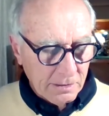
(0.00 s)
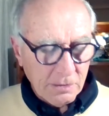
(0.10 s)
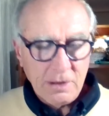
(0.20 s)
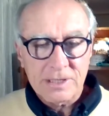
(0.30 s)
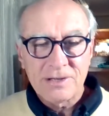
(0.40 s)

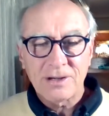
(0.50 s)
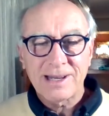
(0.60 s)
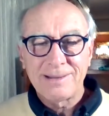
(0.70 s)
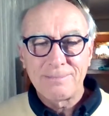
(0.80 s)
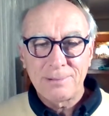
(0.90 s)
although it's
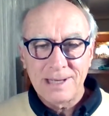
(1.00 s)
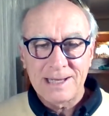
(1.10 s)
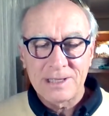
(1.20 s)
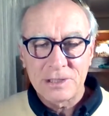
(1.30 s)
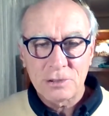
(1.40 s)
not
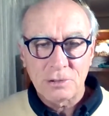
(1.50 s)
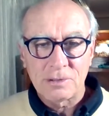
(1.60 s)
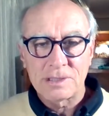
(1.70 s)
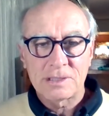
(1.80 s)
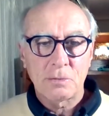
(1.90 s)
completely
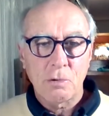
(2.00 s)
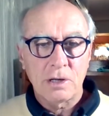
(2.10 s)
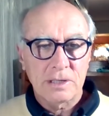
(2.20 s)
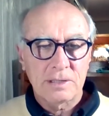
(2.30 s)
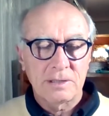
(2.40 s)
sure as to
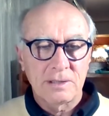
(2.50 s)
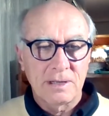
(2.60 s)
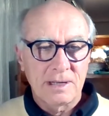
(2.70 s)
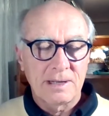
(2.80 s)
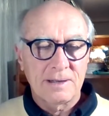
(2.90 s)
what
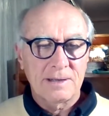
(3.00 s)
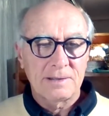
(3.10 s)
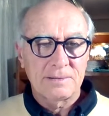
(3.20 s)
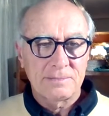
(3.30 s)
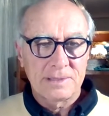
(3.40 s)

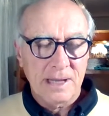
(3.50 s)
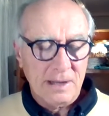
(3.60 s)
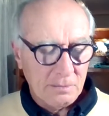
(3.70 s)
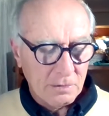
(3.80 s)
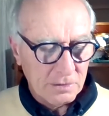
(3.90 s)
day
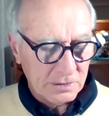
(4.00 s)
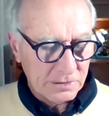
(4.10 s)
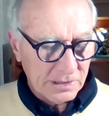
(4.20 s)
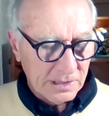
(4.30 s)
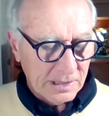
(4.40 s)
it was,
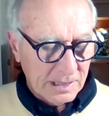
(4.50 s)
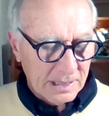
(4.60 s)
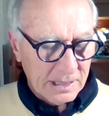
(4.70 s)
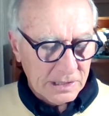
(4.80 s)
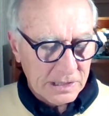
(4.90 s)

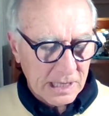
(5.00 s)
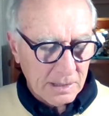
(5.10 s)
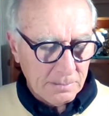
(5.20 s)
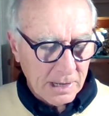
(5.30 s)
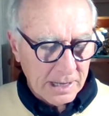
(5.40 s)
it's
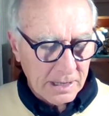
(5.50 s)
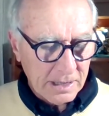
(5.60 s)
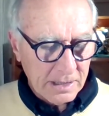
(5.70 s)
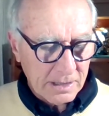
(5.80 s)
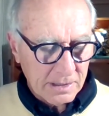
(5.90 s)

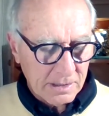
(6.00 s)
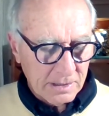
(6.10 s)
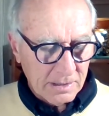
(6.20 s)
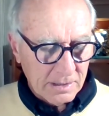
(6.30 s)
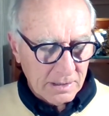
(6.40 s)
celebrated
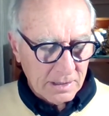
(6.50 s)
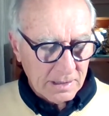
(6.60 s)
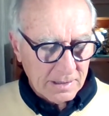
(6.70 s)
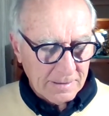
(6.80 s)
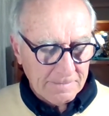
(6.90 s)

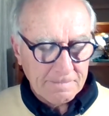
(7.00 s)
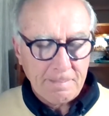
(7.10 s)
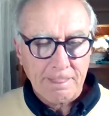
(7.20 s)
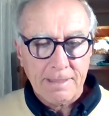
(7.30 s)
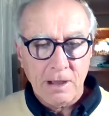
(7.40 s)

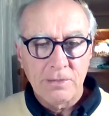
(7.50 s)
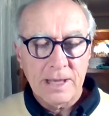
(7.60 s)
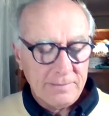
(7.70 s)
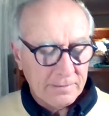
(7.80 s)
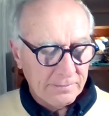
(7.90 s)
on
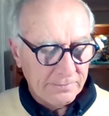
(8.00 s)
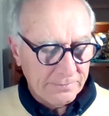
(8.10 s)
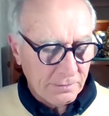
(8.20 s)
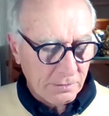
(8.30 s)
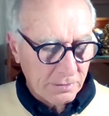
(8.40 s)
that
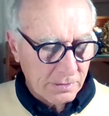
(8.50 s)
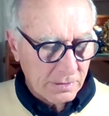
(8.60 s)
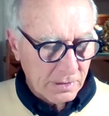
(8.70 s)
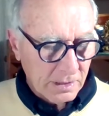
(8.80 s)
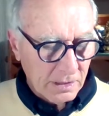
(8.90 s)
4th
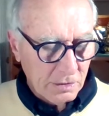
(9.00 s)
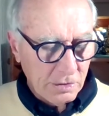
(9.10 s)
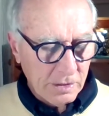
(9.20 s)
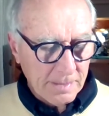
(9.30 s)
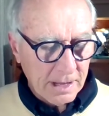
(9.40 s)

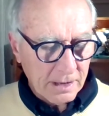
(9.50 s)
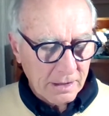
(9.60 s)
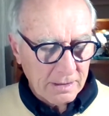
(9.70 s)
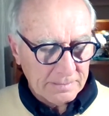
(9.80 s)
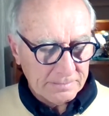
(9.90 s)
lunar month.